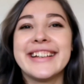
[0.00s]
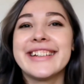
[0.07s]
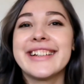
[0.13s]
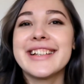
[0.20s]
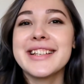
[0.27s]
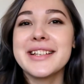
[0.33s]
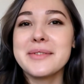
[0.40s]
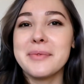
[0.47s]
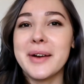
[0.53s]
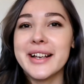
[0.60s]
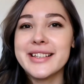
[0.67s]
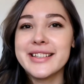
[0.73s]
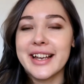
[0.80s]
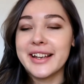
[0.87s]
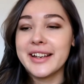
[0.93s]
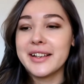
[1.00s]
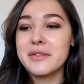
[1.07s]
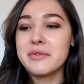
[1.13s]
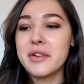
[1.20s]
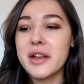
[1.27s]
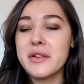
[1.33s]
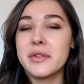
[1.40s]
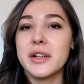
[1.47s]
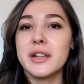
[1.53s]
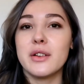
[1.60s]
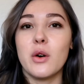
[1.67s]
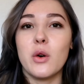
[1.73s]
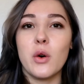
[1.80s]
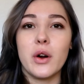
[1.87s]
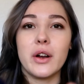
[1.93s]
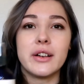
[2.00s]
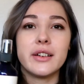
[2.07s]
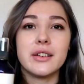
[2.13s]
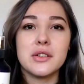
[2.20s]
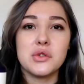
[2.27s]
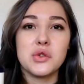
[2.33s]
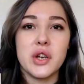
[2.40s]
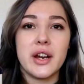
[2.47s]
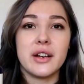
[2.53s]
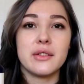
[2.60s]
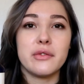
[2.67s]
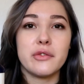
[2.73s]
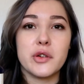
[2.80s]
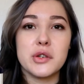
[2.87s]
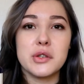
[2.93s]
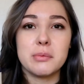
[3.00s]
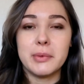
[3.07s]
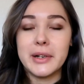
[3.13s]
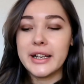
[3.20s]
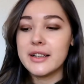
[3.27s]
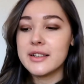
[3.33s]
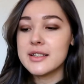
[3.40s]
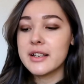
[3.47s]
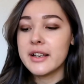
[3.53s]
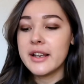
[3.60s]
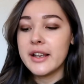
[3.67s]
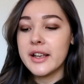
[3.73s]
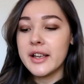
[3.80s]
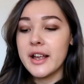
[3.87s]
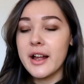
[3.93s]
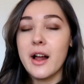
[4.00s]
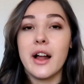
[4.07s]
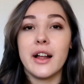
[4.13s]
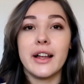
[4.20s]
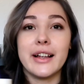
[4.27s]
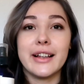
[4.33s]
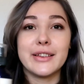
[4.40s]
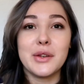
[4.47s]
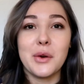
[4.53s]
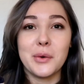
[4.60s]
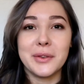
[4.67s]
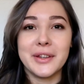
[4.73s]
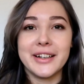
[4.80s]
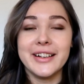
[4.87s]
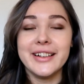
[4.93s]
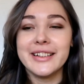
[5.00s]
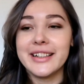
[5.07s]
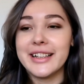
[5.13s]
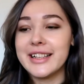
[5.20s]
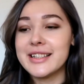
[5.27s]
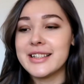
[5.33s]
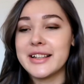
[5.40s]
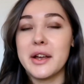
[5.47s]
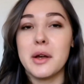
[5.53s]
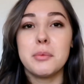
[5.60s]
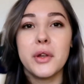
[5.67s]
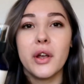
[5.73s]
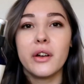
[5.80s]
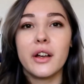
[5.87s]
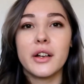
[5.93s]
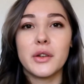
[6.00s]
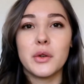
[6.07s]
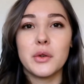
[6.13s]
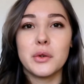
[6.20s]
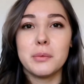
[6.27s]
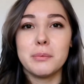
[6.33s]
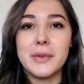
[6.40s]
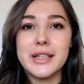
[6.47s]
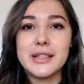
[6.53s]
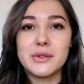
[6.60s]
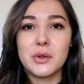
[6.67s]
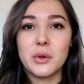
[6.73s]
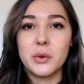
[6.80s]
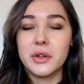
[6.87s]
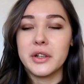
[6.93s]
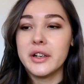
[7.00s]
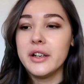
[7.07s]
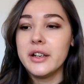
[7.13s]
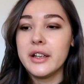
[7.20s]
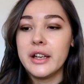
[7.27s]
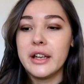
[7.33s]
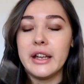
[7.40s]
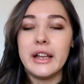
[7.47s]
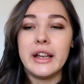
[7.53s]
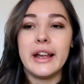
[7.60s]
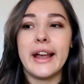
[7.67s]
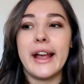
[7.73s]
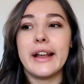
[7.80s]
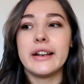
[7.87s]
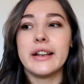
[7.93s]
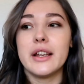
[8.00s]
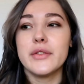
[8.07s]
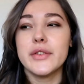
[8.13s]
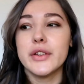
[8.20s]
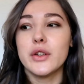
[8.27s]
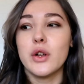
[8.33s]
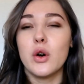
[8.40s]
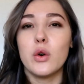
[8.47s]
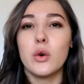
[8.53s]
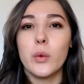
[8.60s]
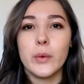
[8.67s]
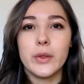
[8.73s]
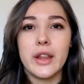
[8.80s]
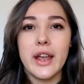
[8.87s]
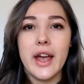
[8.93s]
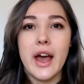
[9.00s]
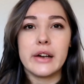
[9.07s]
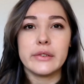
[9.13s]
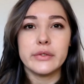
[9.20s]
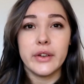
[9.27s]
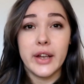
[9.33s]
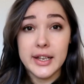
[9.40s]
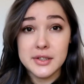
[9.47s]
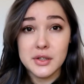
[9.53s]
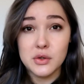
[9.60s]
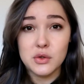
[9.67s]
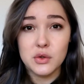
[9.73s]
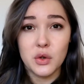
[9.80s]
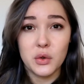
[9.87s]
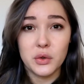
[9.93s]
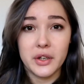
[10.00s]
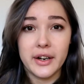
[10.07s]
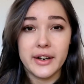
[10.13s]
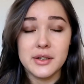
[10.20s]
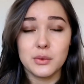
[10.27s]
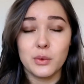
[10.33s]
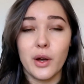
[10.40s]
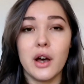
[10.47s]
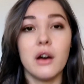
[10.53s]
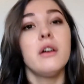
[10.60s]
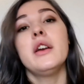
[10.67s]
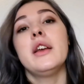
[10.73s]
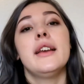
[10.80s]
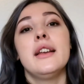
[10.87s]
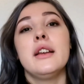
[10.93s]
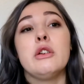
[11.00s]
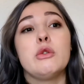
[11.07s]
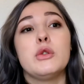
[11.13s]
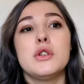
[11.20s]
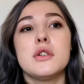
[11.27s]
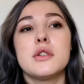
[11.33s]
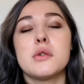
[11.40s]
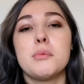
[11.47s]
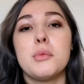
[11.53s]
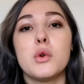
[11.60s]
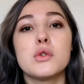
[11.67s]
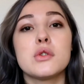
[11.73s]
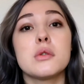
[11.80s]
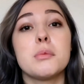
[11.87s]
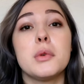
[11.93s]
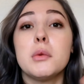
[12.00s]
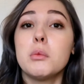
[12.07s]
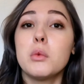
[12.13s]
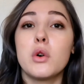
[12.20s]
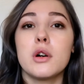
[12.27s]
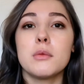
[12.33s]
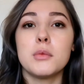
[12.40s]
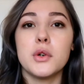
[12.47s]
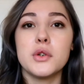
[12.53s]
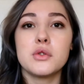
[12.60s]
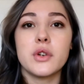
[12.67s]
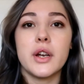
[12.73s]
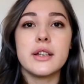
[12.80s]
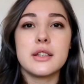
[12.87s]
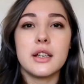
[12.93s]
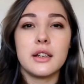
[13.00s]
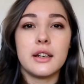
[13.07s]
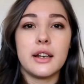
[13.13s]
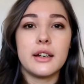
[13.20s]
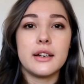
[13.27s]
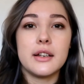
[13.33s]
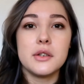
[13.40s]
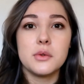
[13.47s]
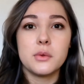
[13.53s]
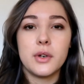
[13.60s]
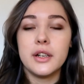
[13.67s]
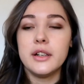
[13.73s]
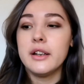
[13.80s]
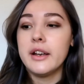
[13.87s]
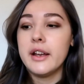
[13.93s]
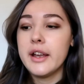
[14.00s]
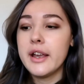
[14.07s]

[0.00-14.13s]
this is my second favorite or shared first place toner. It's the Pyunkang Mist Toner. And even though they have Essence Toner as well, which is supposed to be more moisturizing than this one,